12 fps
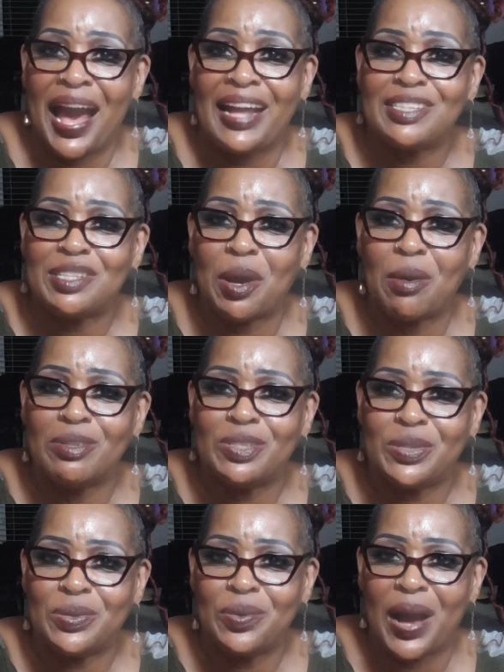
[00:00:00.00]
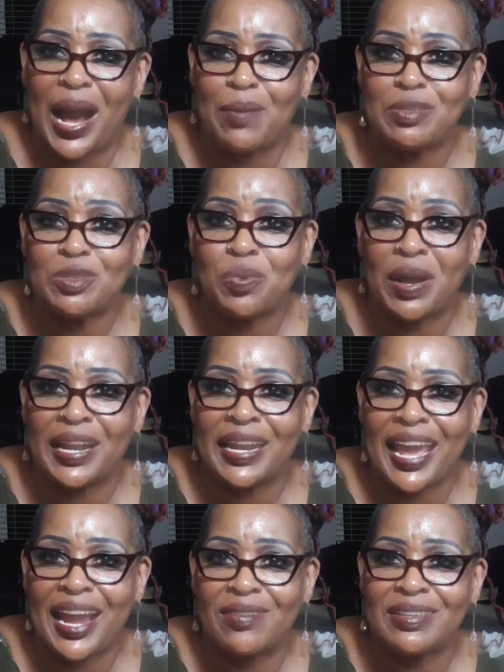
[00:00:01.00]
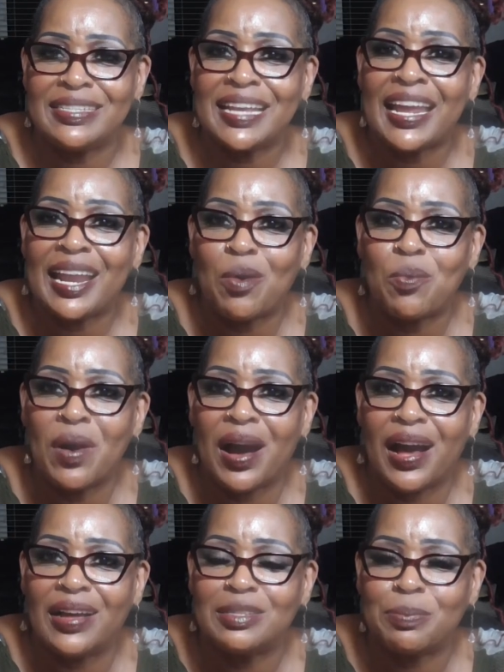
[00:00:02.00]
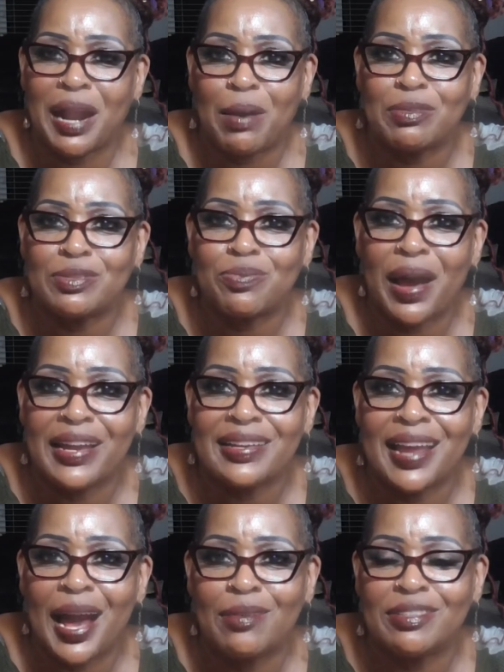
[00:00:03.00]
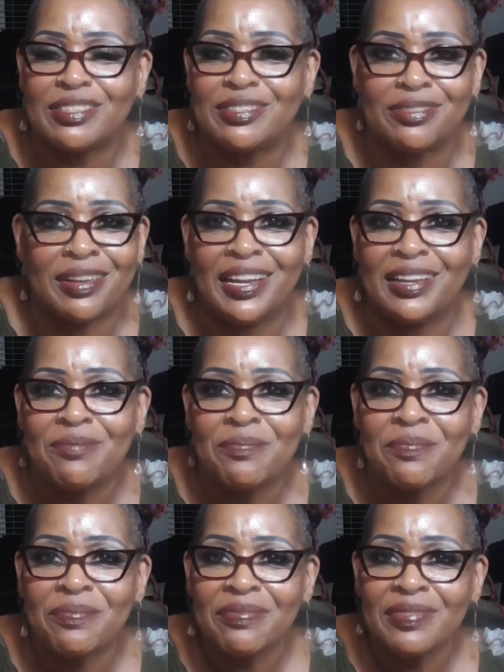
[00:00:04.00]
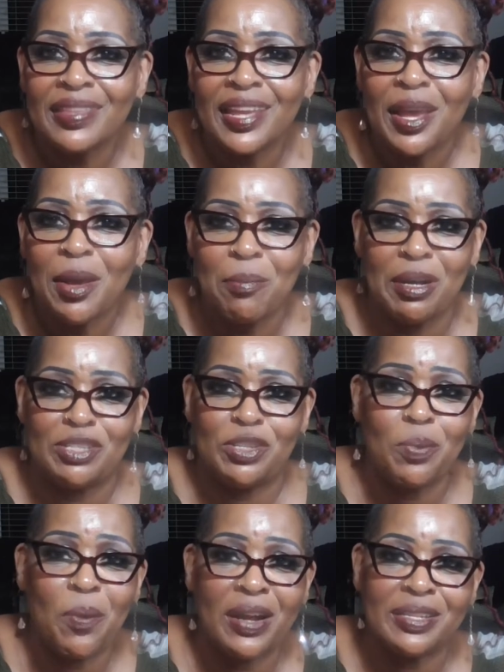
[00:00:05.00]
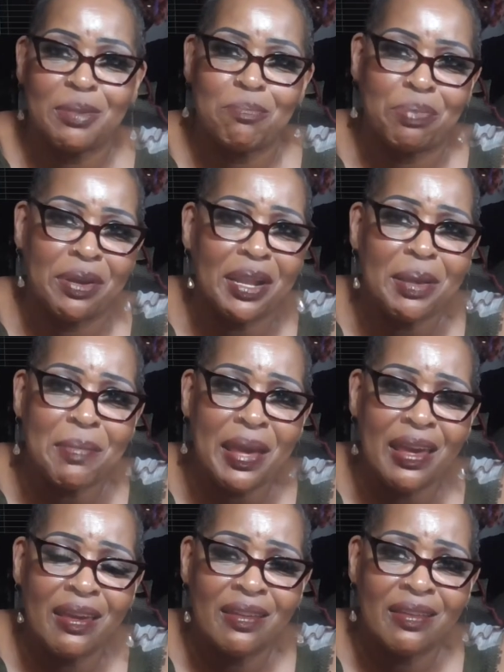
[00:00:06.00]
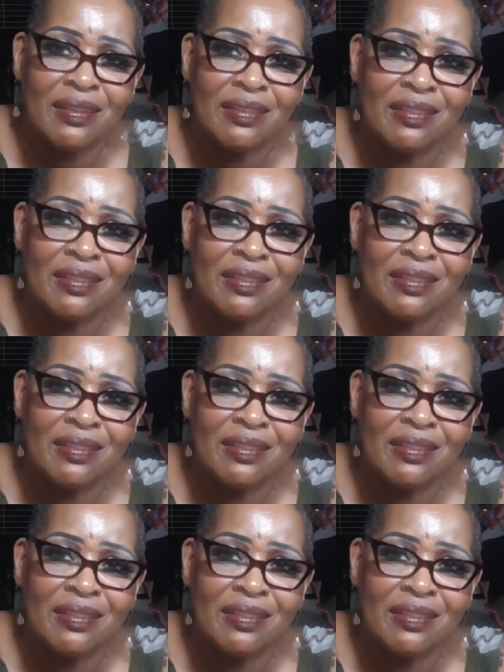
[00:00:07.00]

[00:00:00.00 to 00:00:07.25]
I told you I was running errands, and I was, but I was right down the street. But you want to bully me?